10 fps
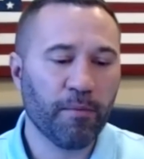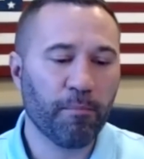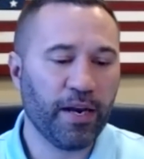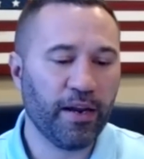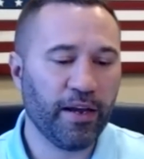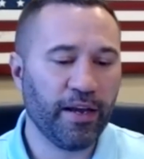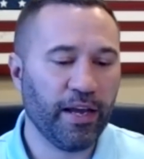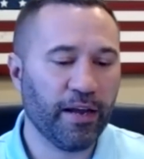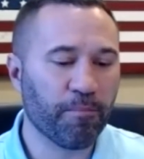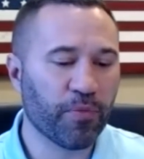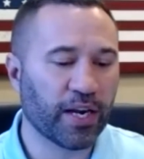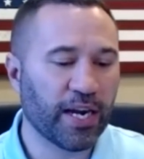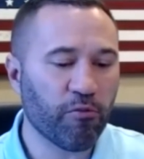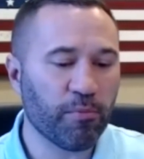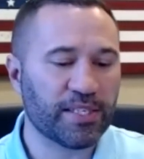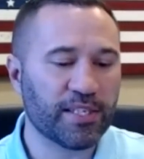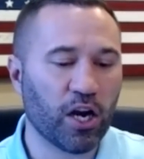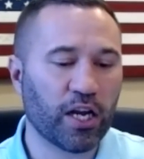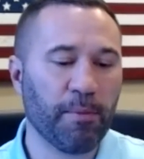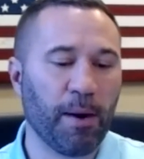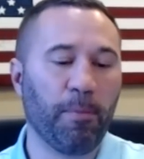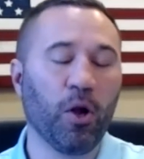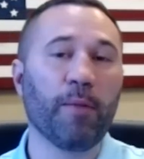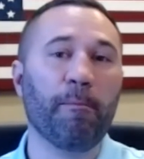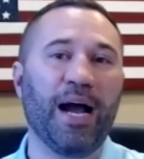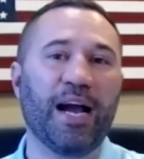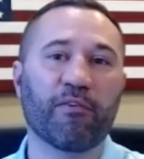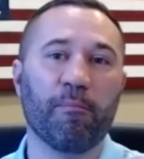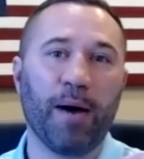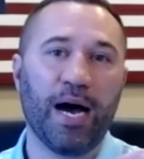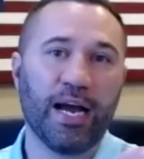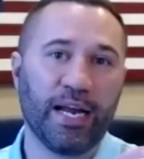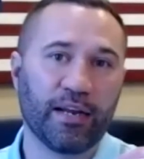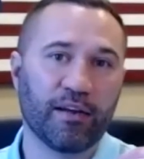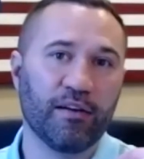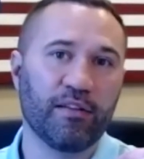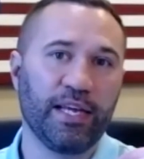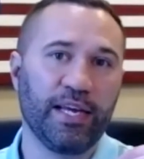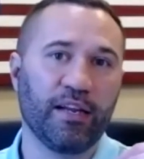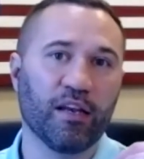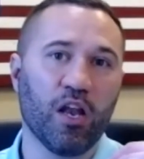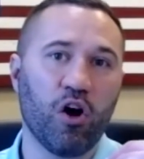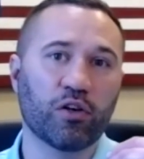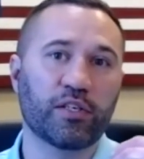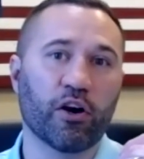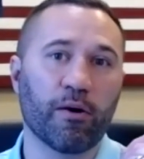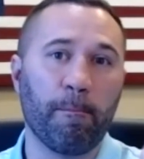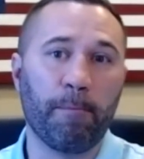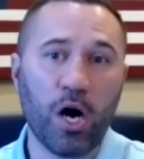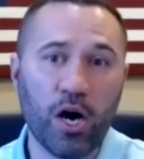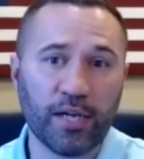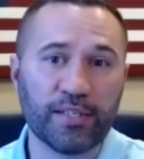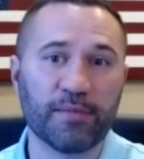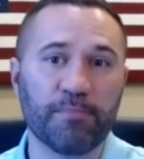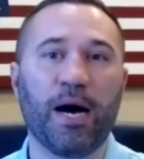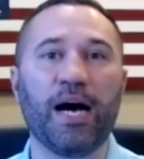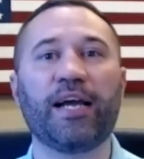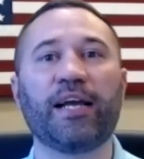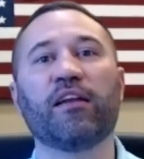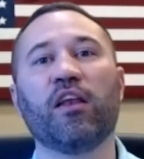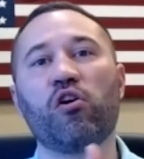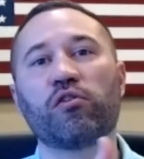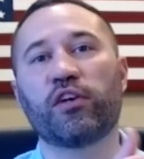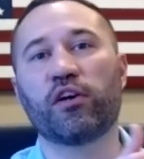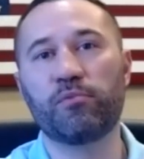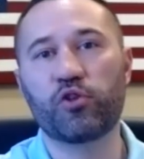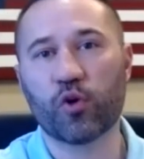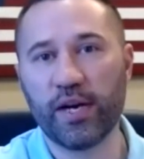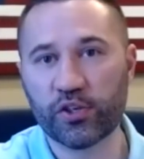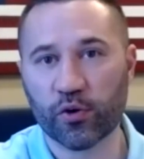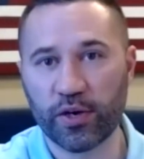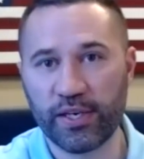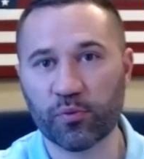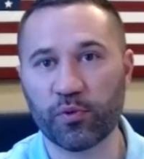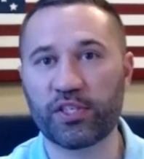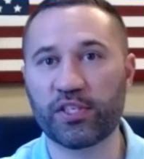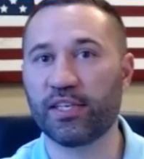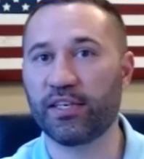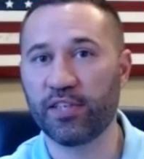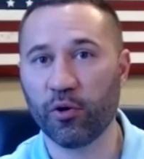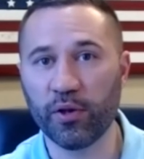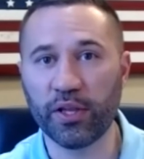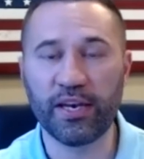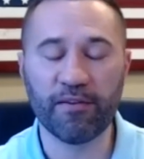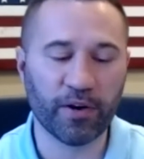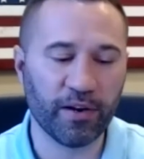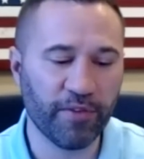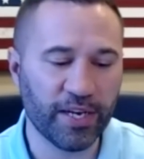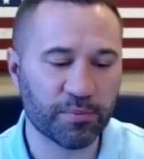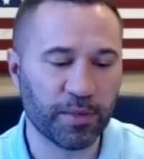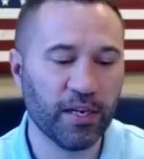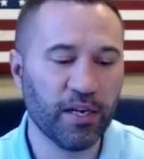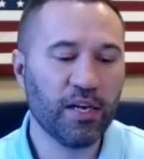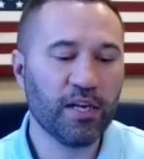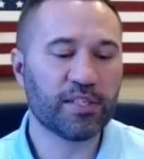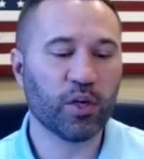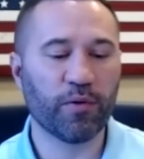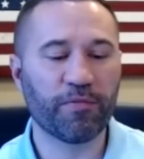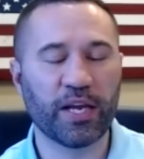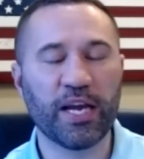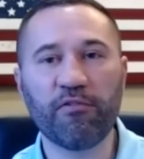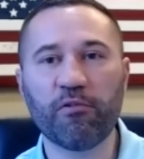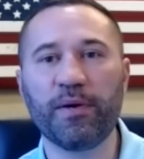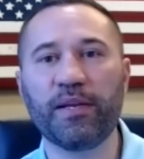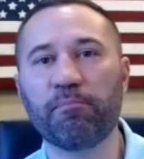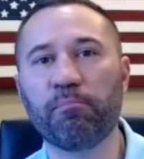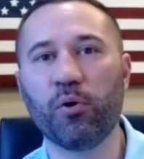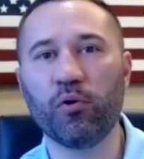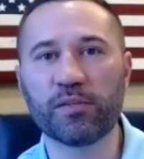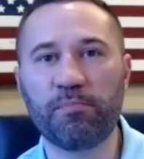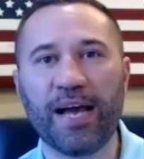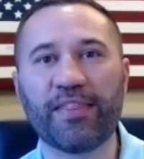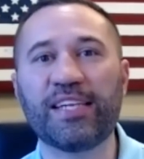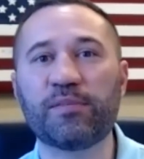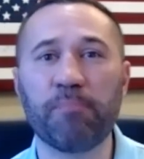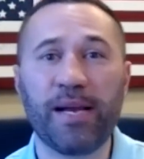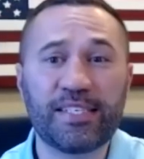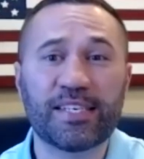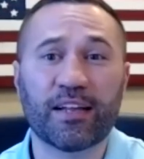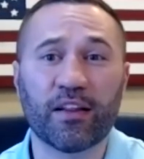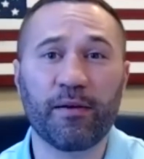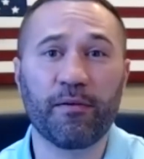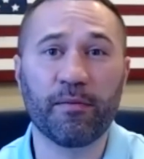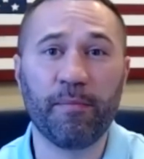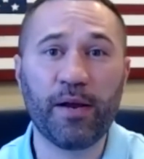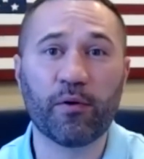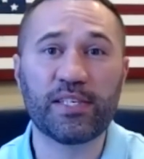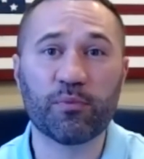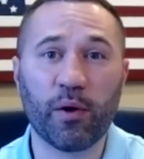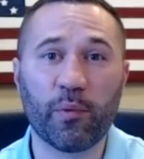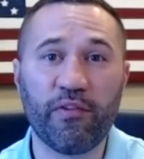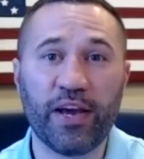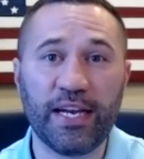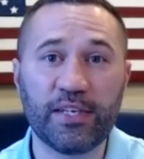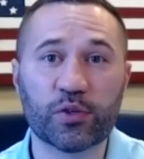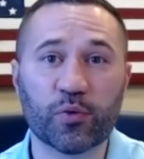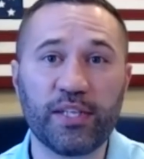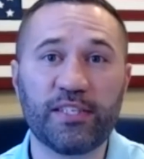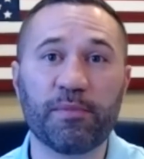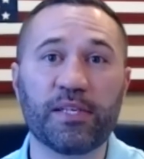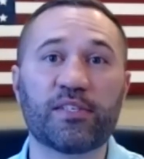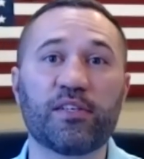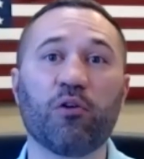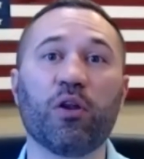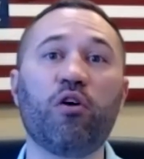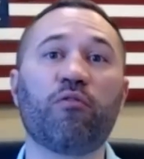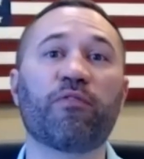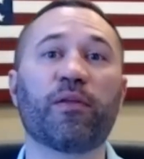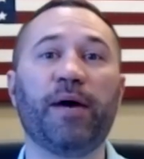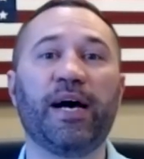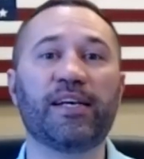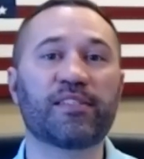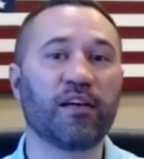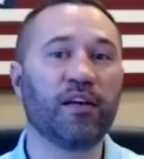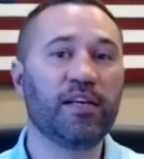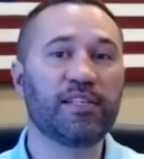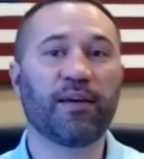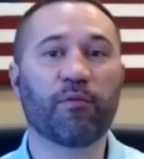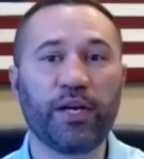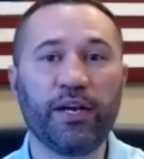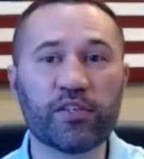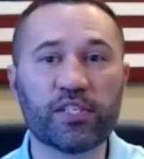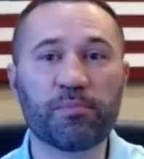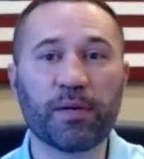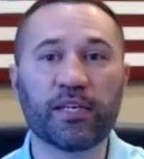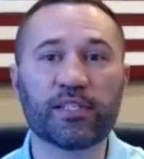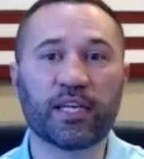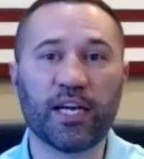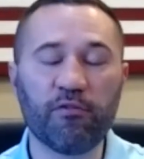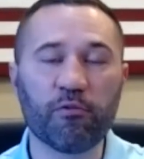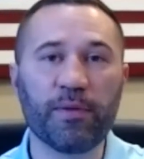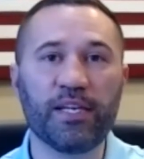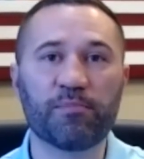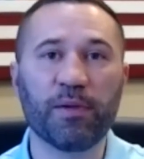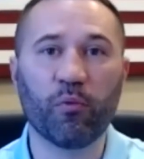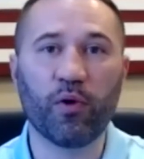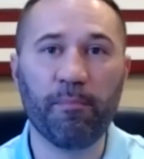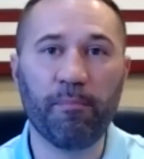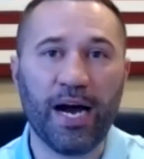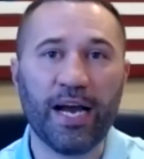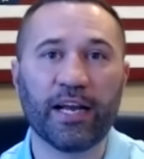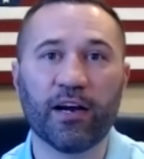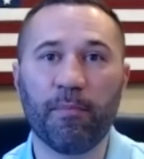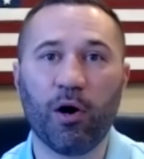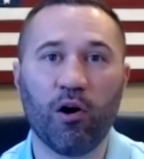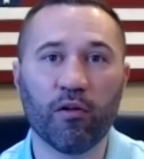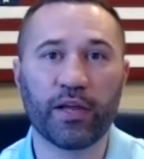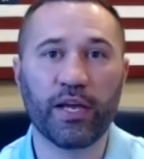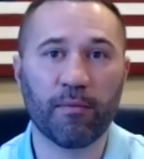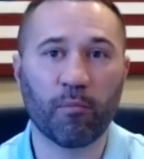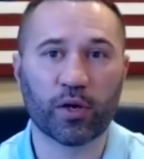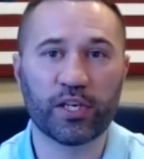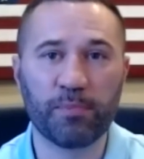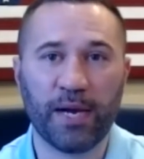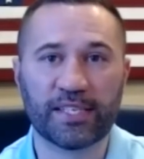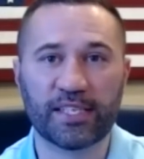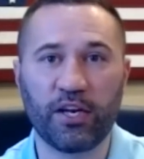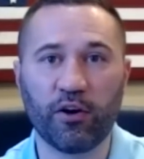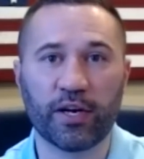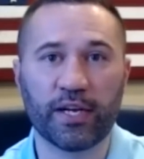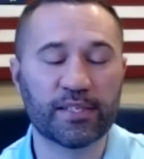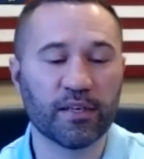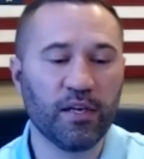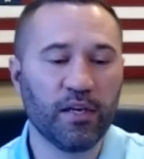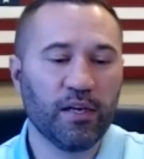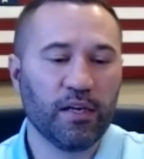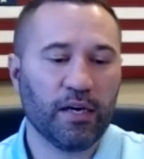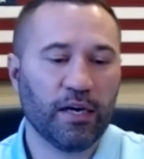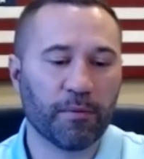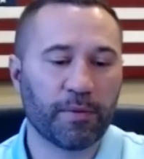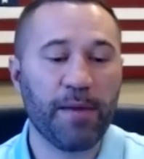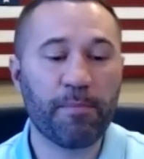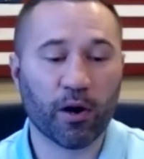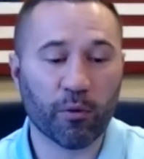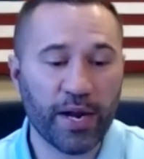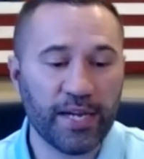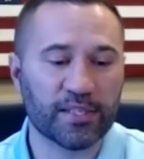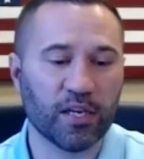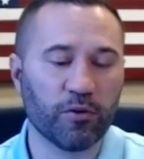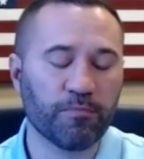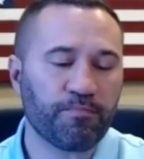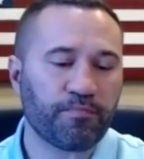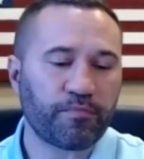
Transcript: but the government's talking about pulling back from buying the long-term bonds and buying long-term treasuries, which is a totally different investment. So if the government pulls back, that's basically the main reason why we've had interest rates have been so low for the past several years, is because the government has been the one buying up all the mortgage-backed securities, keeping our rates low.